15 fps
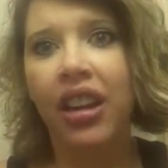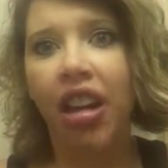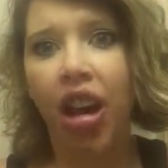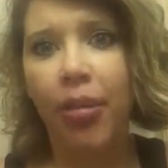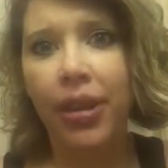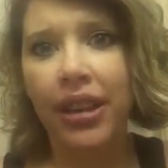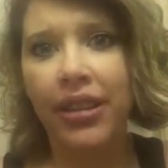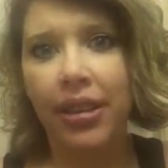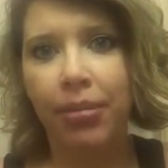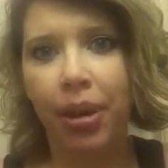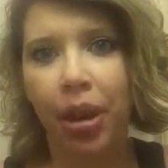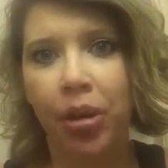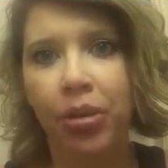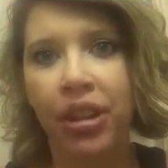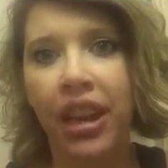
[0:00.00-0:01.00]
comments and
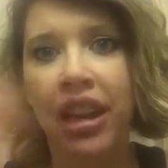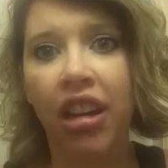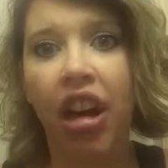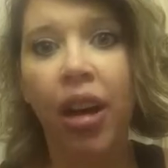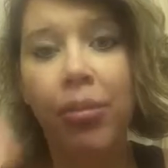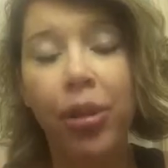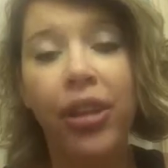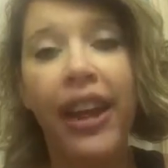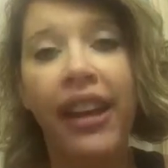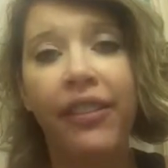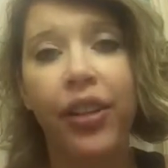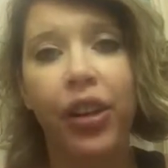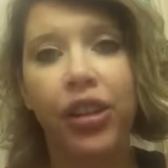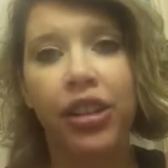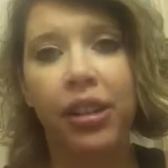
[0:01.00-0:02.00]
posts, and God put
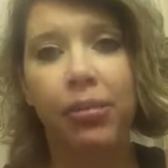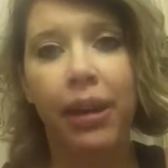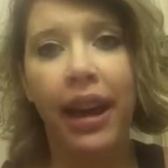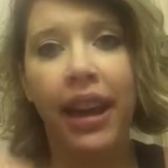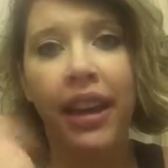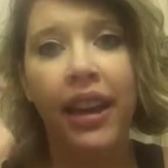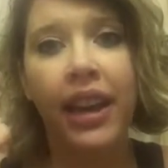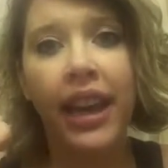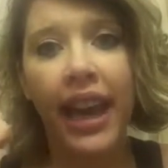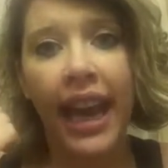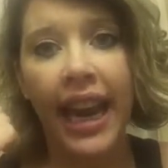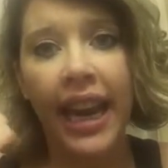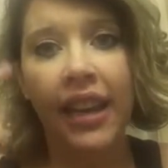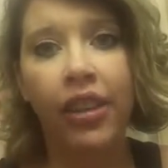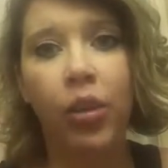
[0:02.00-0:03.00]
that verse in my
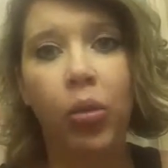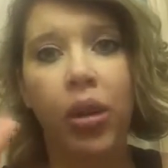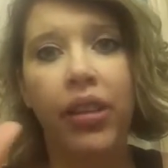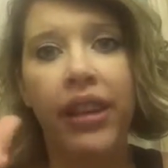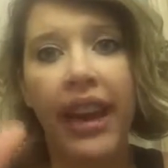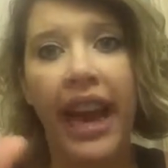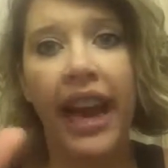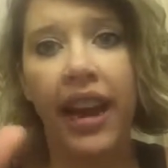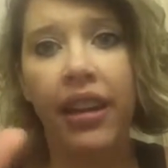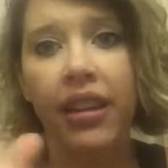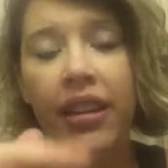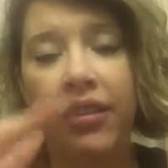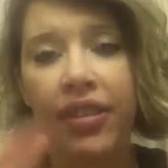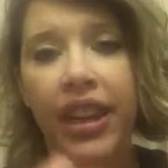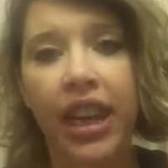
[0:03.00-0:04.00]
head, the one that I
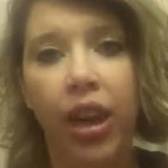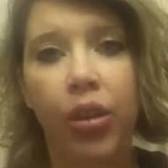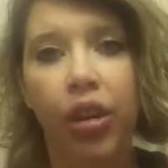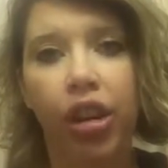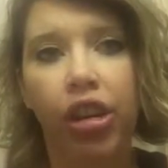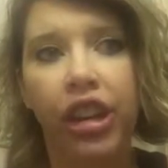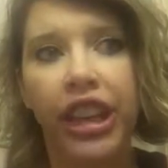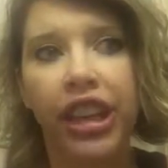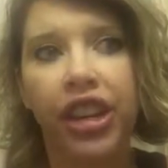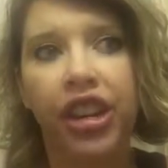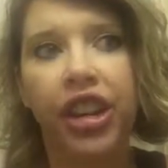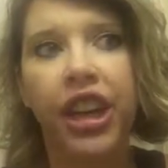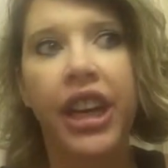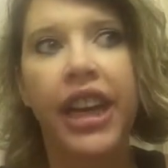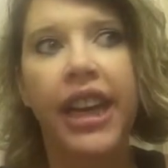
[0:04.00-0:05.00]
videoed
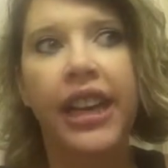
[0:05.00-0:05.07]
earlier.